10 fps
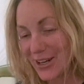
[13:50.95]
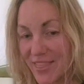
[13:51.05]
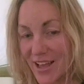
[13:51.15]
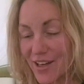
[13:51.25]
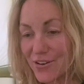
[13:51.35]

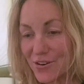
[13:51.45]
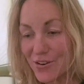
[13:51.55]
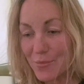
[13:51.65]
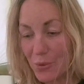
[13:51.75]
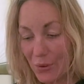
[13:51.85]
The other
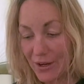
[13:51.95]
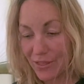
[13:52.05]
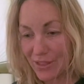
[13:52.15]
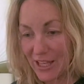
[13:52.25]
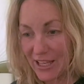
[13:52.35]
important
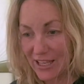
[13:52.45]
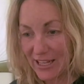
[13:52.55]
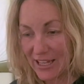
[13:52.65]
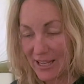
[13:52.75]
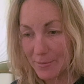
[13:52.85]
thing,
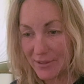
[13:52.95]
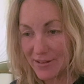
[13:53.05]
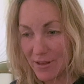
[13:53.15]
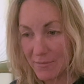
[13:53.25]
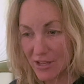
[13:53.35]
and I believe
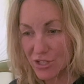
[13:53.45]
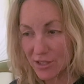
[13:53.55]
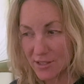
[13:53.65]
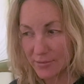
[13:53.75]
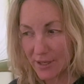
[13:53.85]
I mentioned
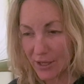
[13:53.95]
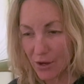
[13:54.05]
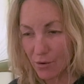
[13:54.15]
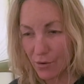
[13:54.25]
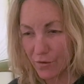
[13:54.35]
this when I
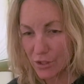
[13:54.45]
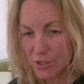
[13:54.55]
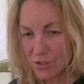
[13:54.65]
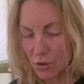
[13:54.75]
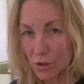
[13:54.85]
go over
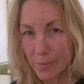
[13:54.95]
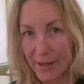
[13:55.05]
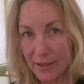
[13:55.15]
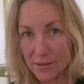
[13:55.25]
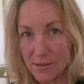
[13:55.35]
solar
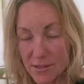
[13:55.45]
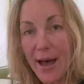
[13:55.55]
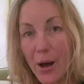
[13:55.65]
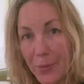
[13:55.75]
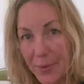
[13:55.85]
panels,
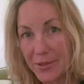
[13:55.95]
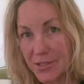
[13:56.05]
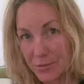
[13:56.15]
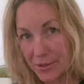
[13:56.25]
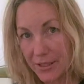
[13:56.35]

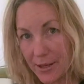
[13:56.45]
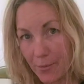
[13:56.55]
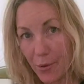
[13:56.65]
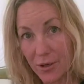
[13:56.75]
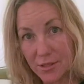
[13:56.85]
output's really
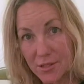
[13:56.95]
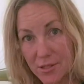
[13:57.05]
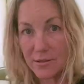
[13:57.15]
important.